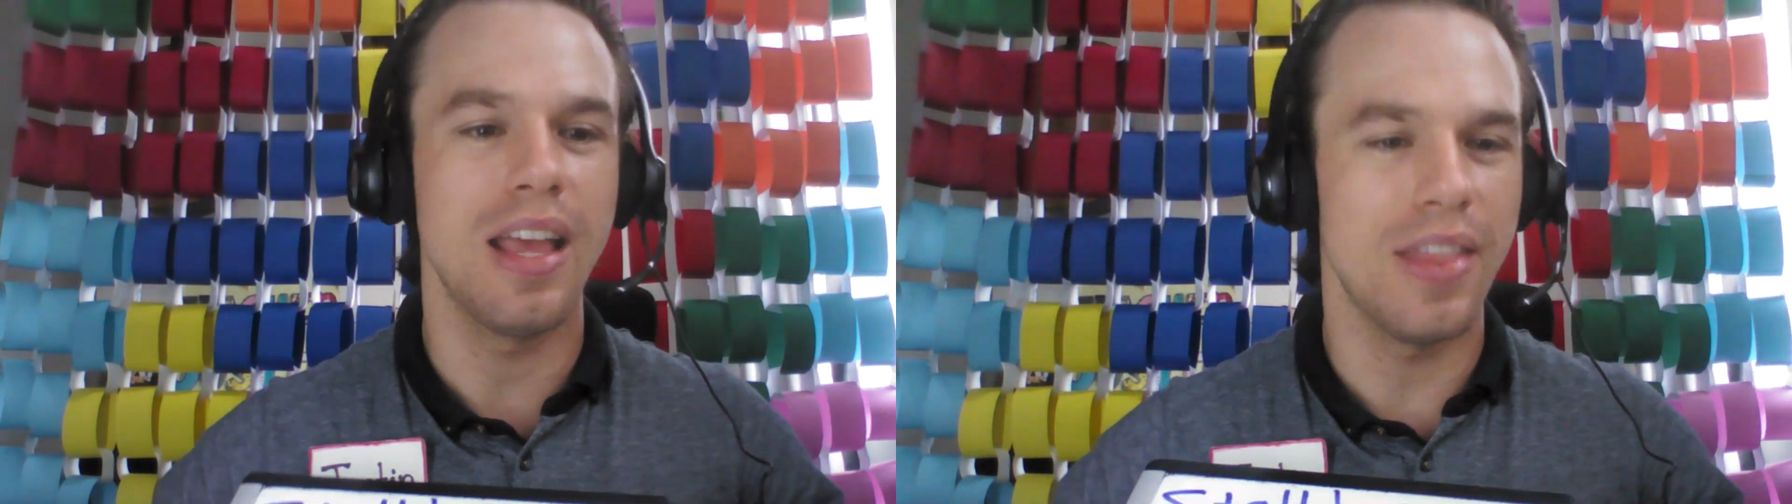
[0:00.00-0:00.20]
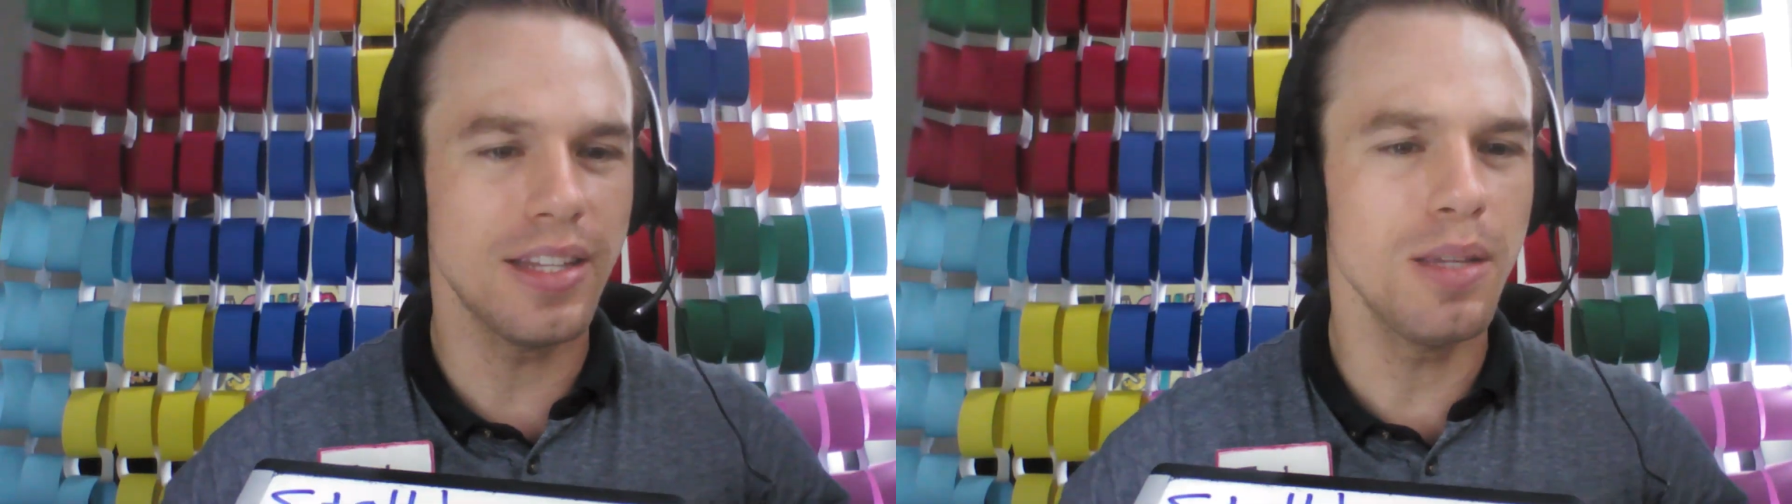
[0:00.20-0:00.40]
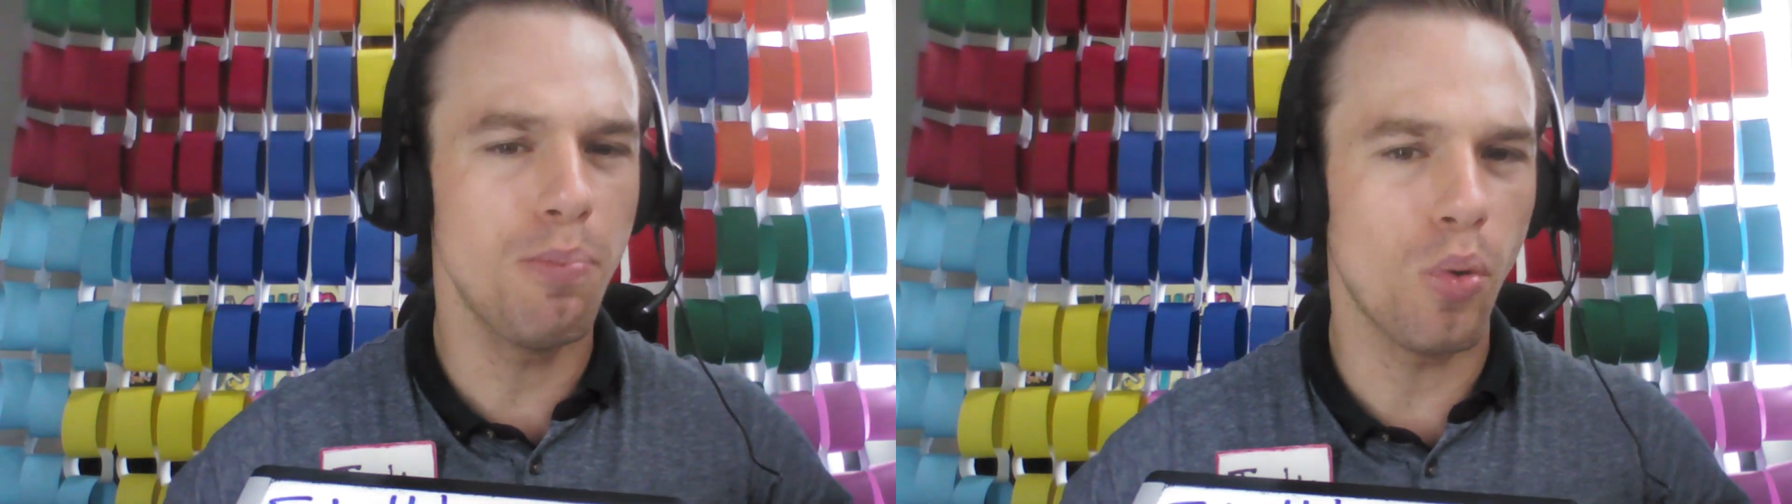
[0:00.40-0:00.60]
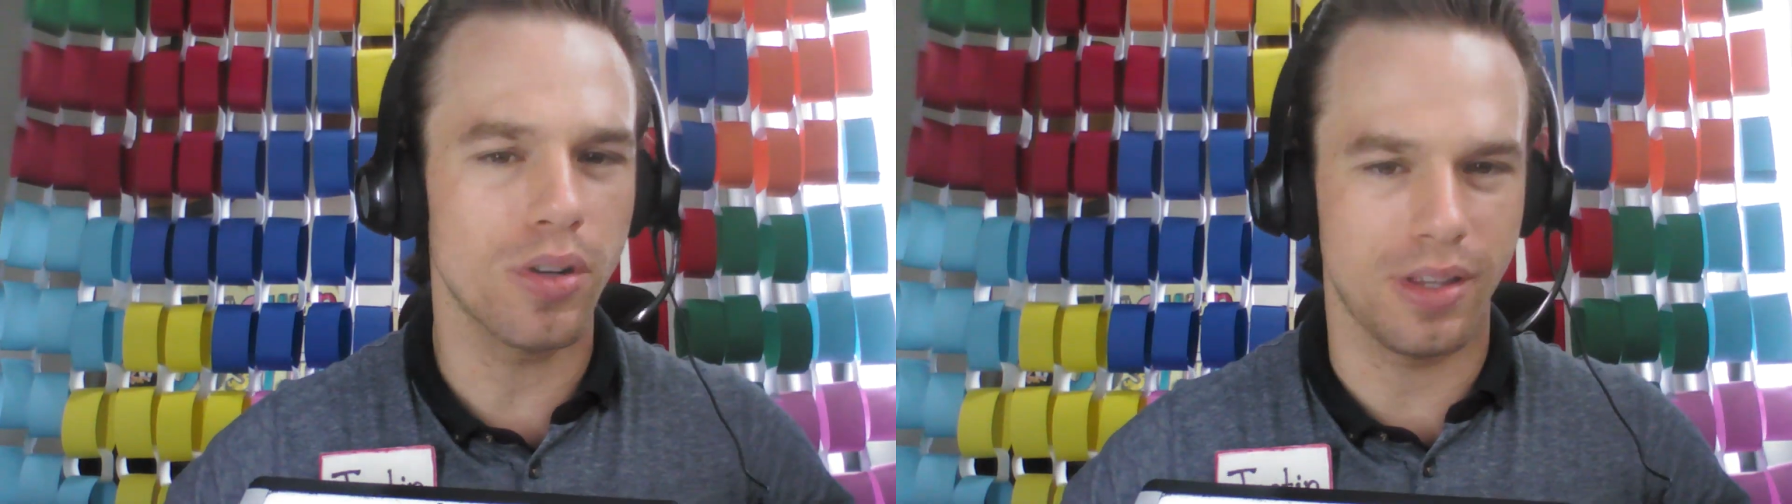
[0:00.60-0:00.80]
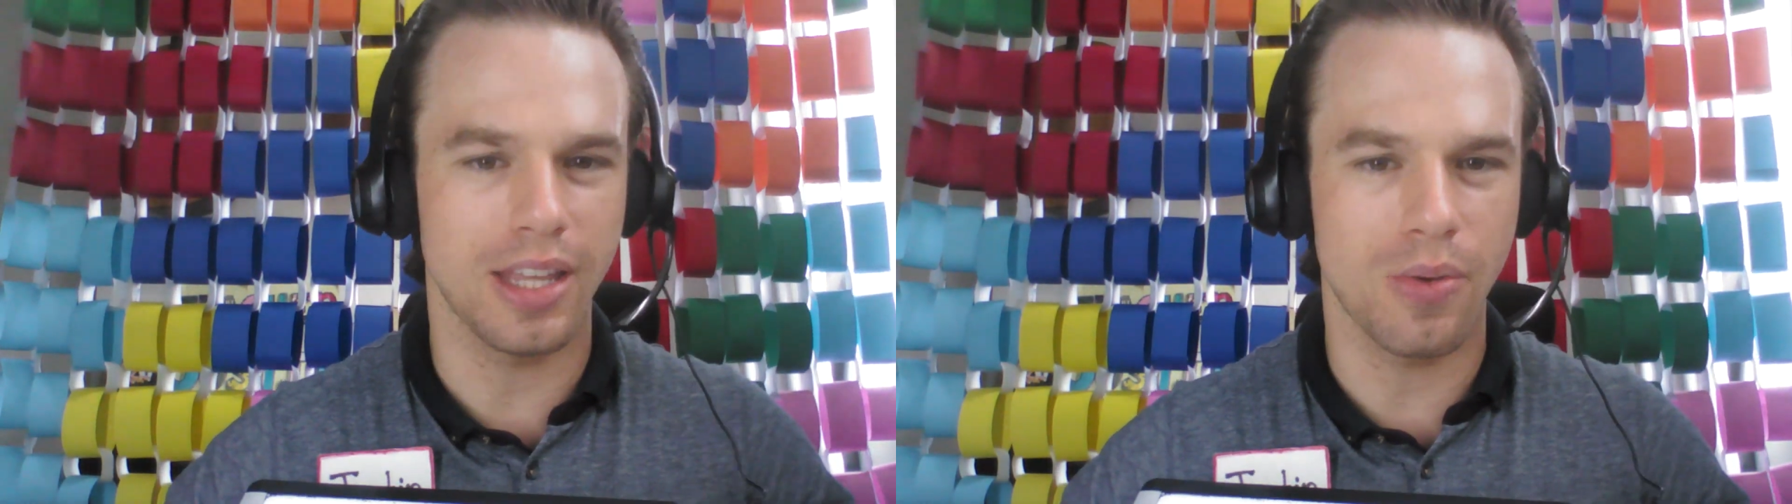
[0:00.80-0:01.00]
That's
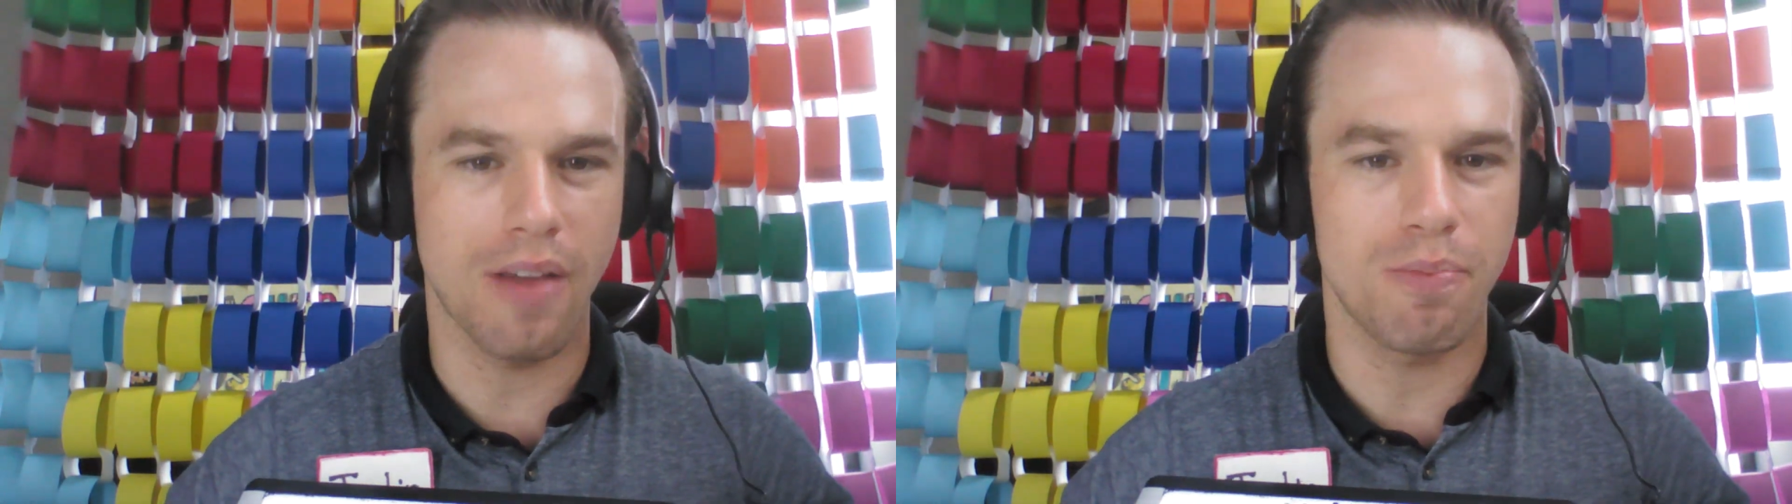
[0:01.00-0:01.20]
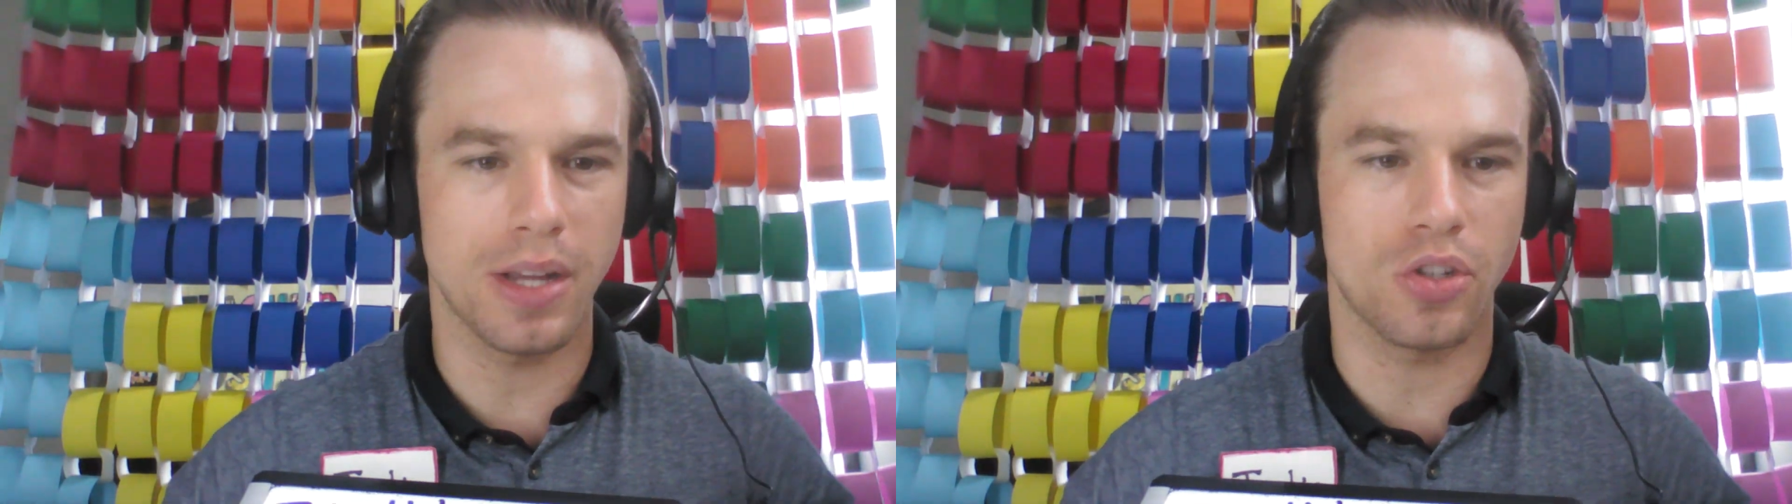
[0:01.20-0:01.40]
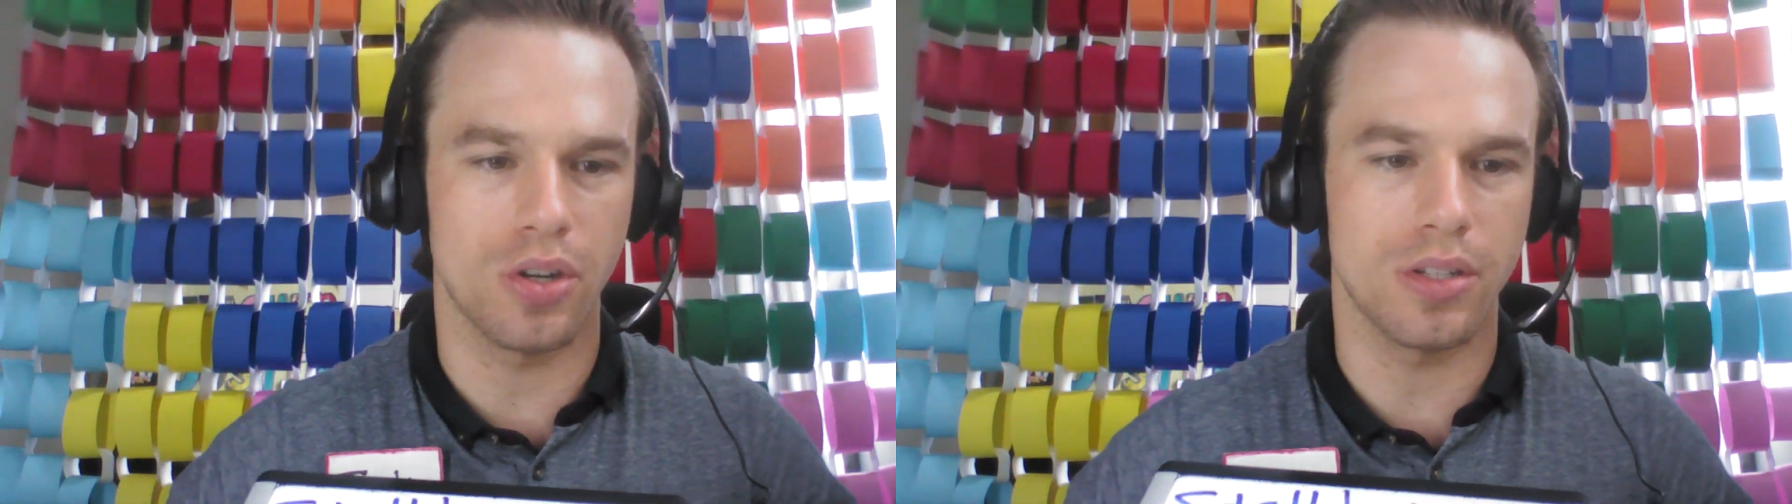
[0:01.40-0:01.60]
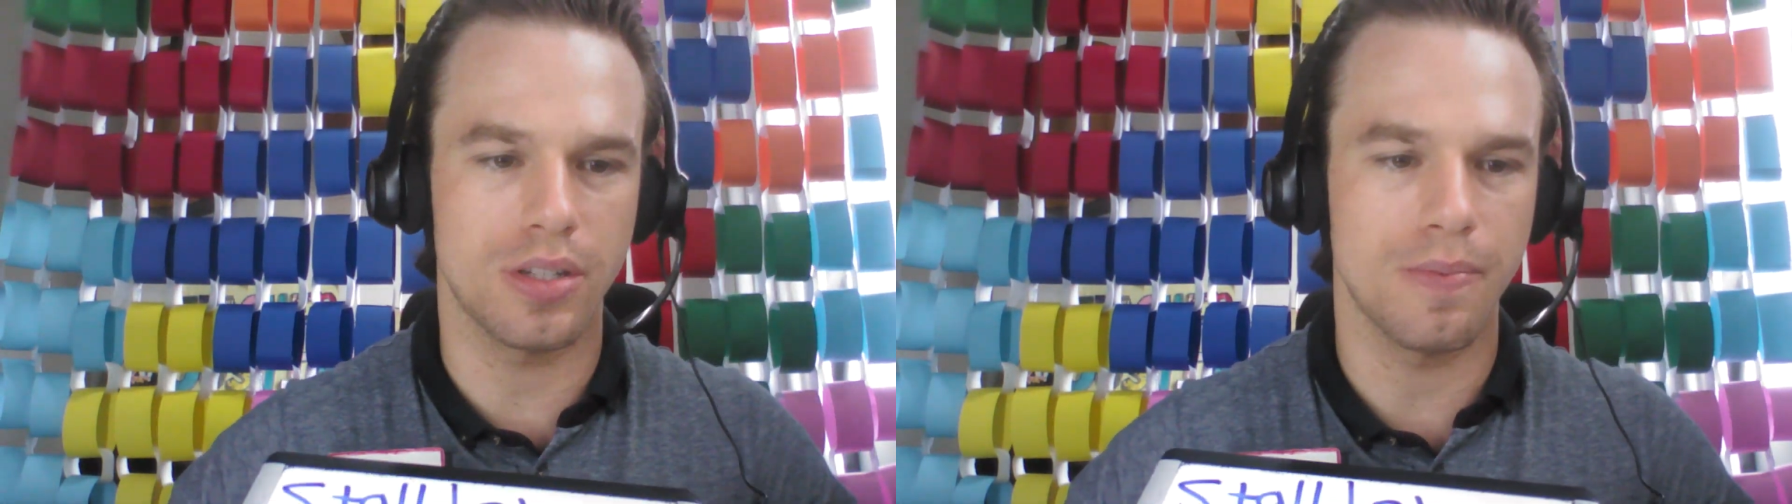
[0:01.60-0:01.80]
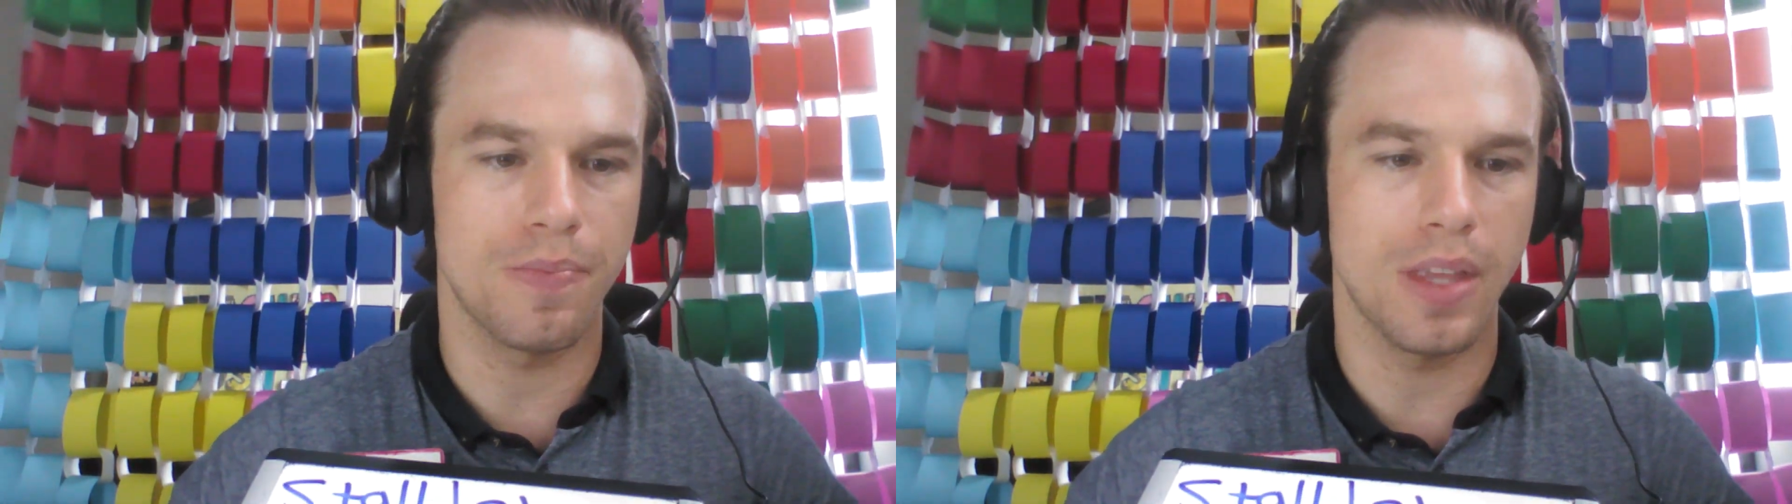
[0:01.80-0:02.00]
important that you have pictures.